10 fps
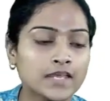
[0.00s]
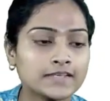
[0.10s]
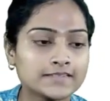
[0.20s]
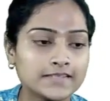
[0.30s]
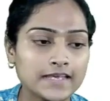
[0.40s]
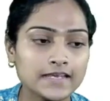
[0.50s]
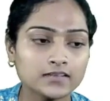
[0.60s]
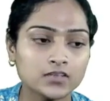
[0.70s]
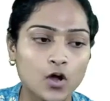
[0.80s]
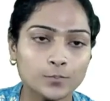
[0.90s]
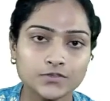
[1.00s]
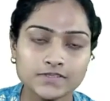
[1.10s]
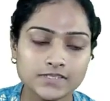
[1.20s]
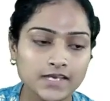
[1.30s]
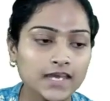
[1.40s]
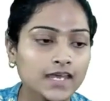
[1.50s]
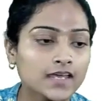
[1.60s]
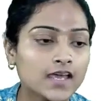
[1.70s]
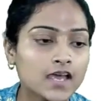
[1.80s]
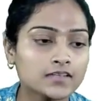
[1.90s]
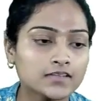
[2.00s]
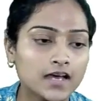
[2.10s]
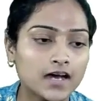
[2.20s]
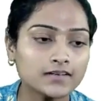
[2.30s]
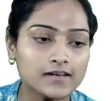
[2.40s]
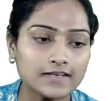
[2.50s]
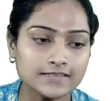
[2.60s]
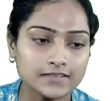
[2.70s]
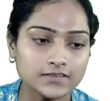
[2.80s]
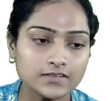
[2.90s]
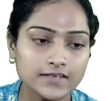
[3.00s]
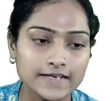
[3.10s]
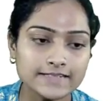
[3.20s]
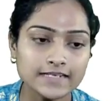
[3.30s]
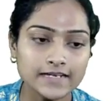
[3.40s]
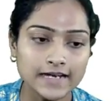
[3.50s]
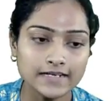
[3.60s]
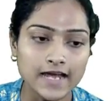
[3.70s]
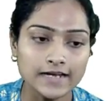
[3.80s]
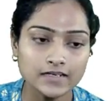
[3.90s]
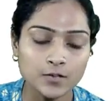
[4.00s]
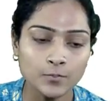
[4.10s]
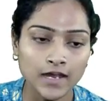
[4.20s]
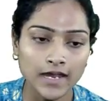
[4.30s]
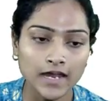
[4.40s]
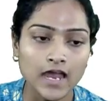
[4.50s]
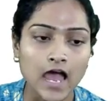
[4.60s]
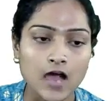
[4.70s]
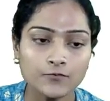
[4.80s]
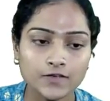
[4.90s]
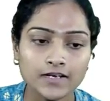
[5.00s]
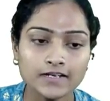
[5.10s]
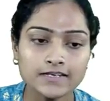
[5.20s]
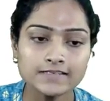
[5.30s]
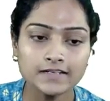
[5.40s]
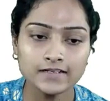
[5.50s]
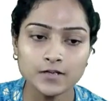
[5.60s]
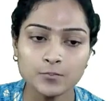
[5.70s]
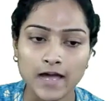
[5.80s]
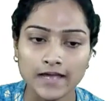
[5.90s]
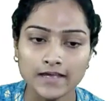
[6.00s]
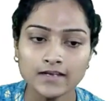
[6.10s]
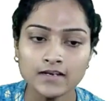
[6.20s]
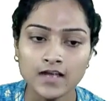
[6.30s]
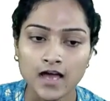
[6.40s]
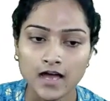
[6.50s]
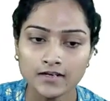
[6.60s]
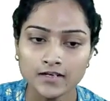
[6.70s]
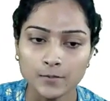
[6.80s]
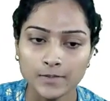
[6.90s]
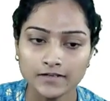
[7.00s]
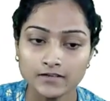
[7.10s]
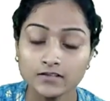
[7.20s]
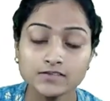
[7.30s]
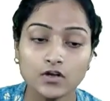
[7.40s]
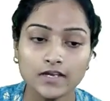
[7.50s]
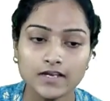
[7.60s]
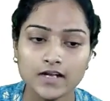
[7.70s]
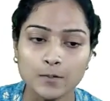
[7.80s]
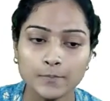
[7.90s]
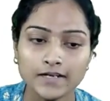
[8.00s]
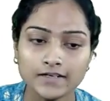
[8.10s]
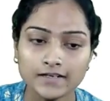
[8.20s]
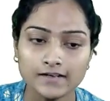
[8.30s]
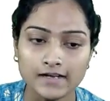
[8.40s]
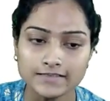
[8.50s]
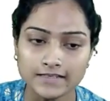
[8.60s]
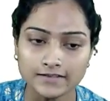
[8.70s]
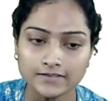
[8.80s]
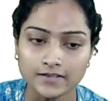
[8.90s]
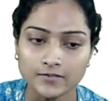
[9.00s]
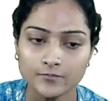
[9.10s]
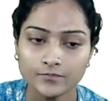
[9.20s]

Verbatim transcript: C, the option C, a transaction reads a data item A after it is written by an uncommitted, sorry, committed transaction.